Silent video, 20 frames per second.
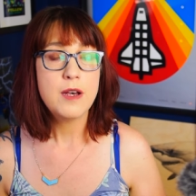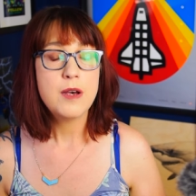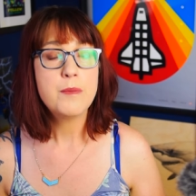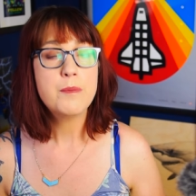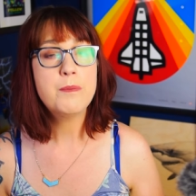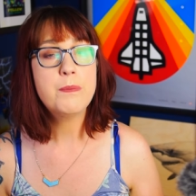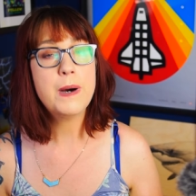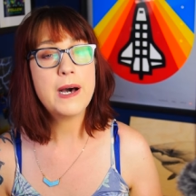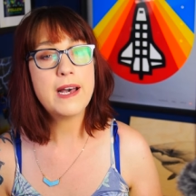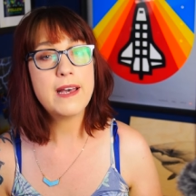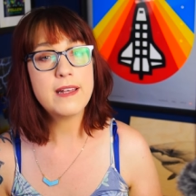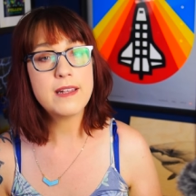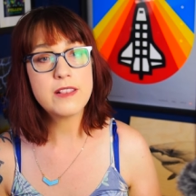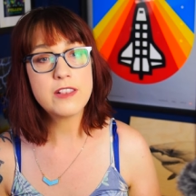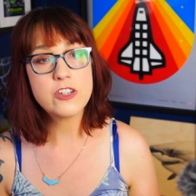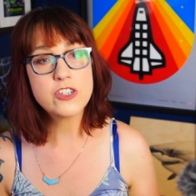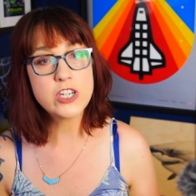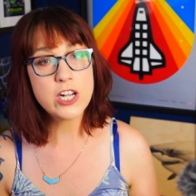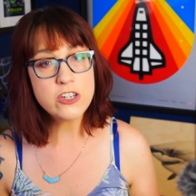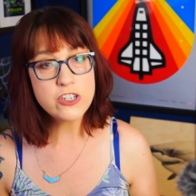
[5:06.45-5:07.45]
But
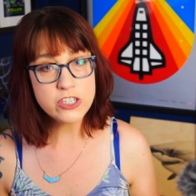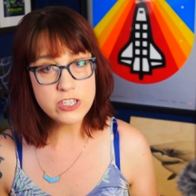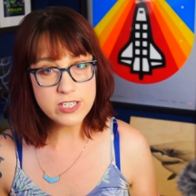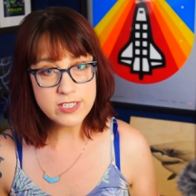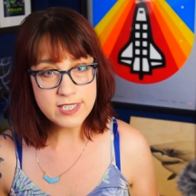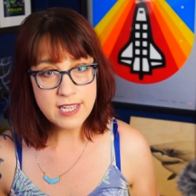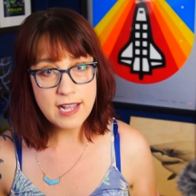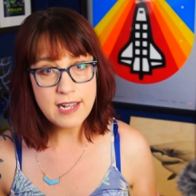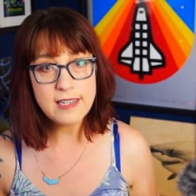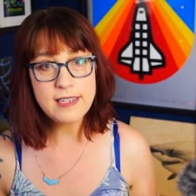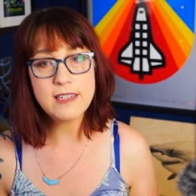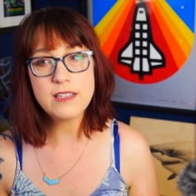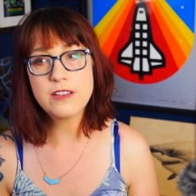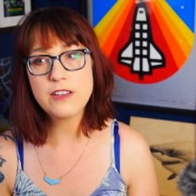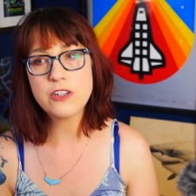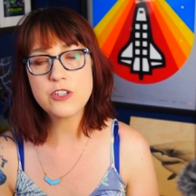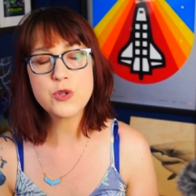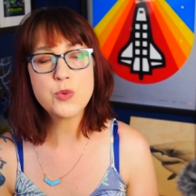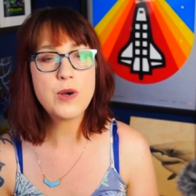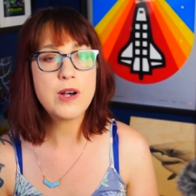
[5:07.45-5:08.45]
the judge decided
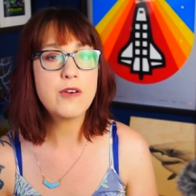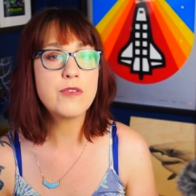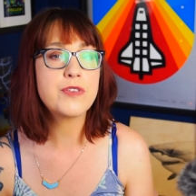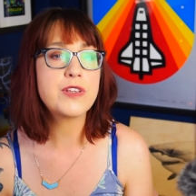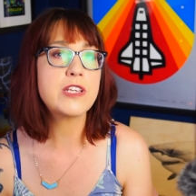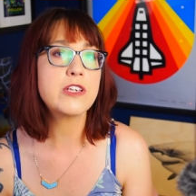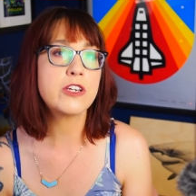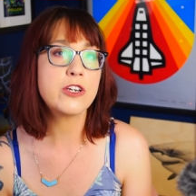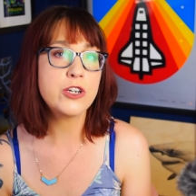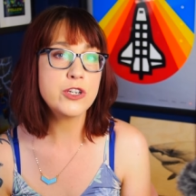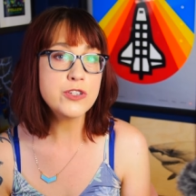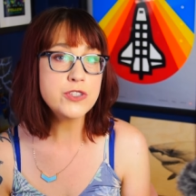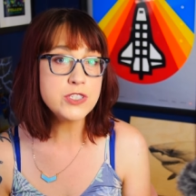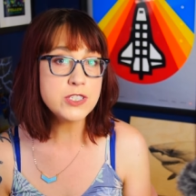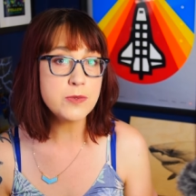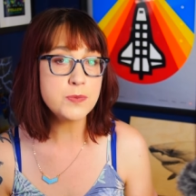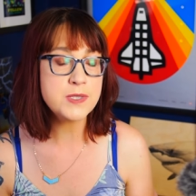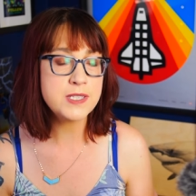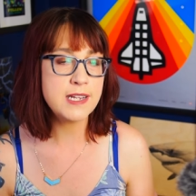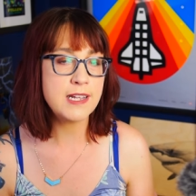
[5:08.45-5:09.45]
the 12 he could
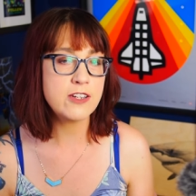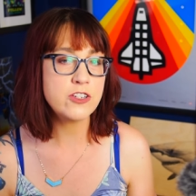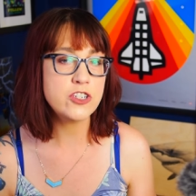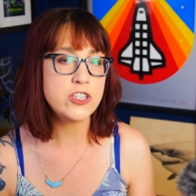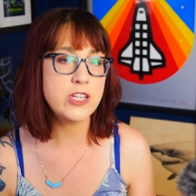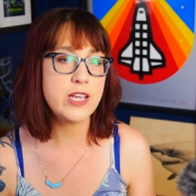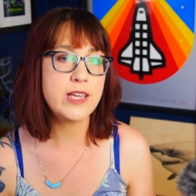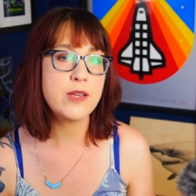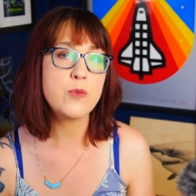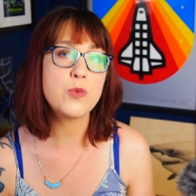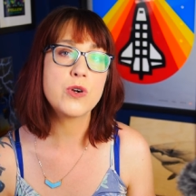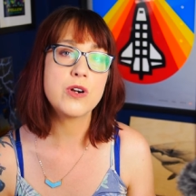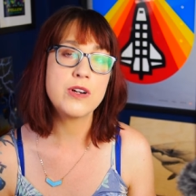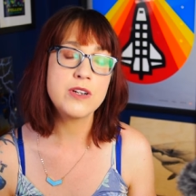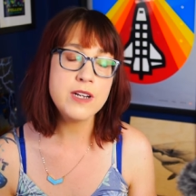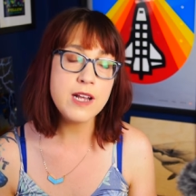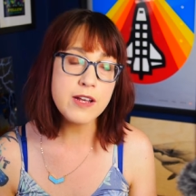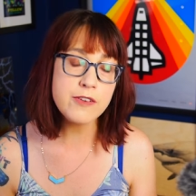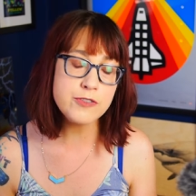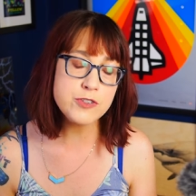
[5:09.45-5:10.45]
substantiate were
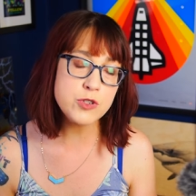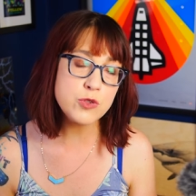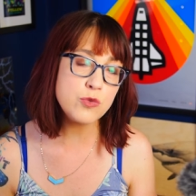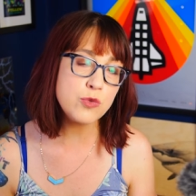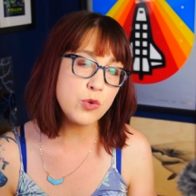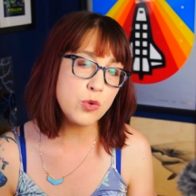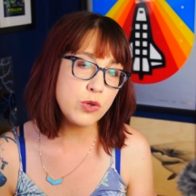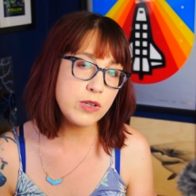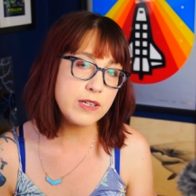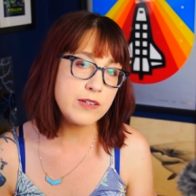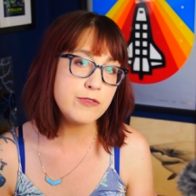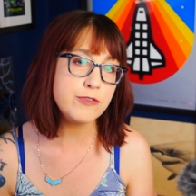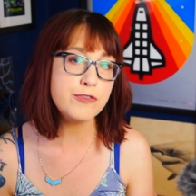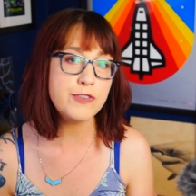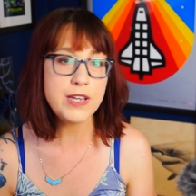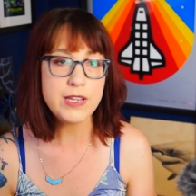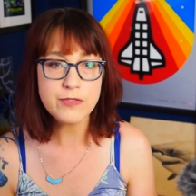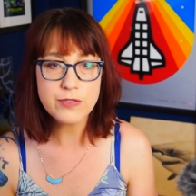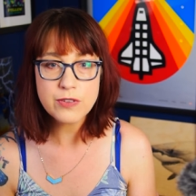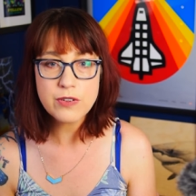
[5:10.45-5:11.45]
enough to rule in
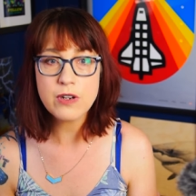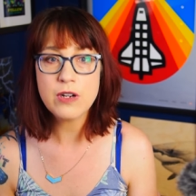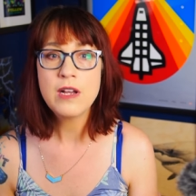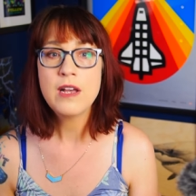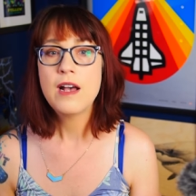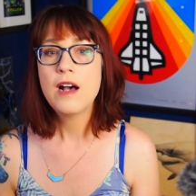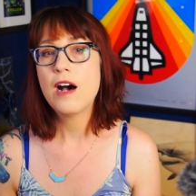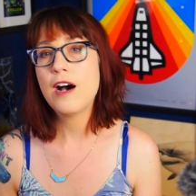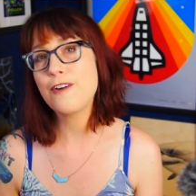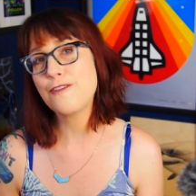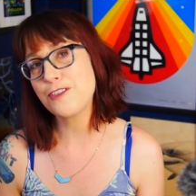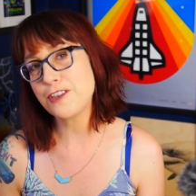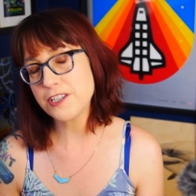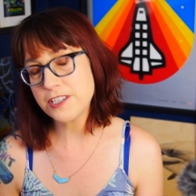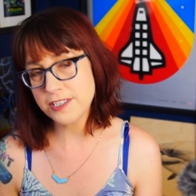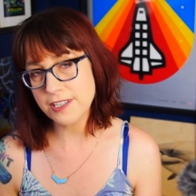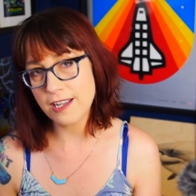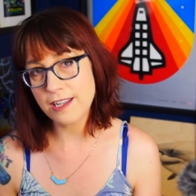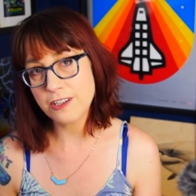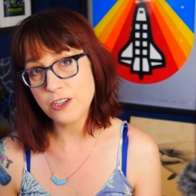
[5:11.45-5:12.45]
favor of the
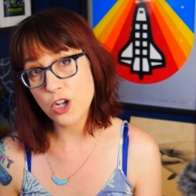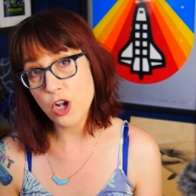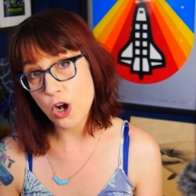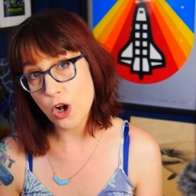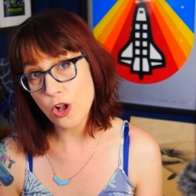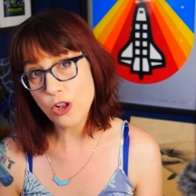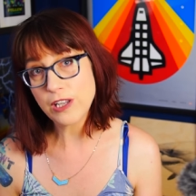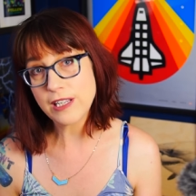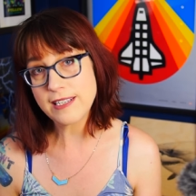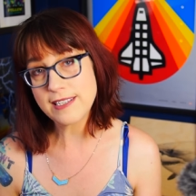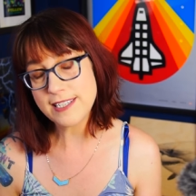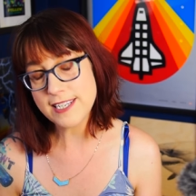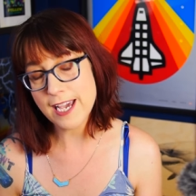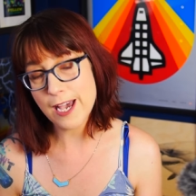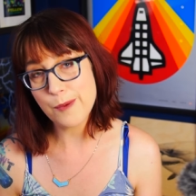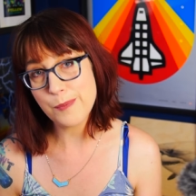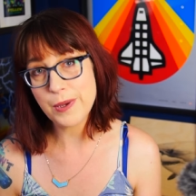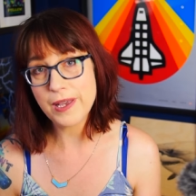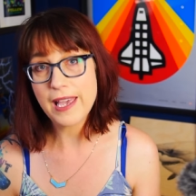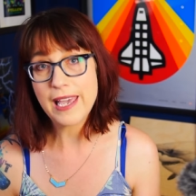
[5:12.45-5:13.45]
Sun calling
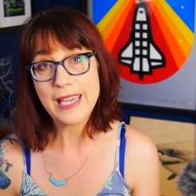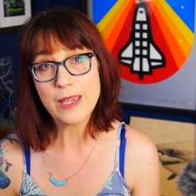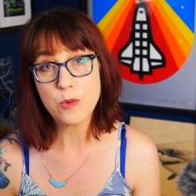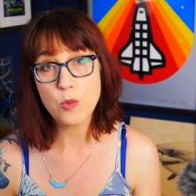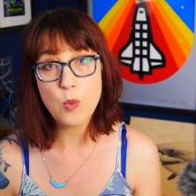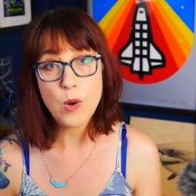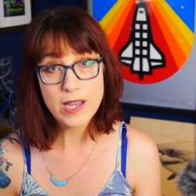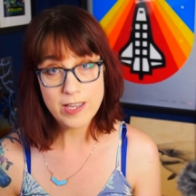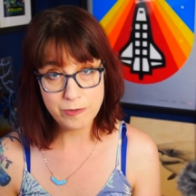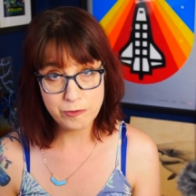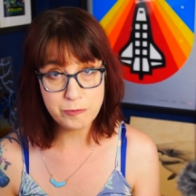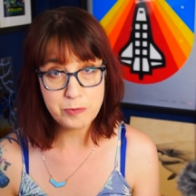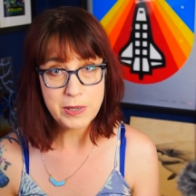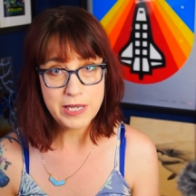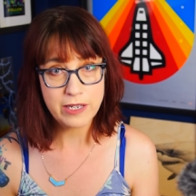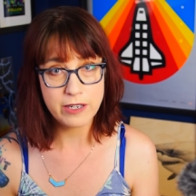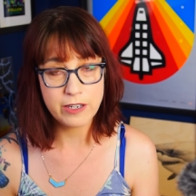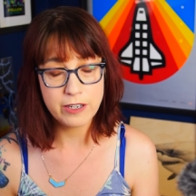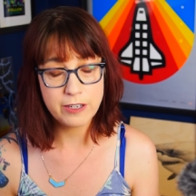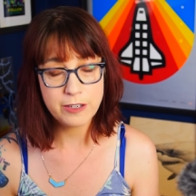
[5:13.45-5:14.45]
Depp a wife
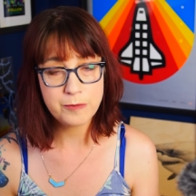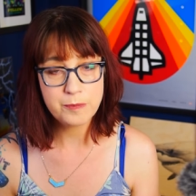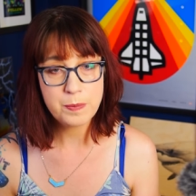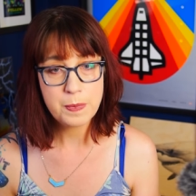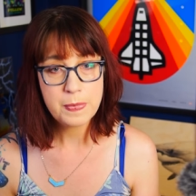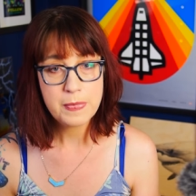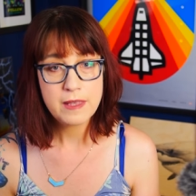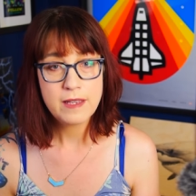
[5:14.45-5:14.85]
beater.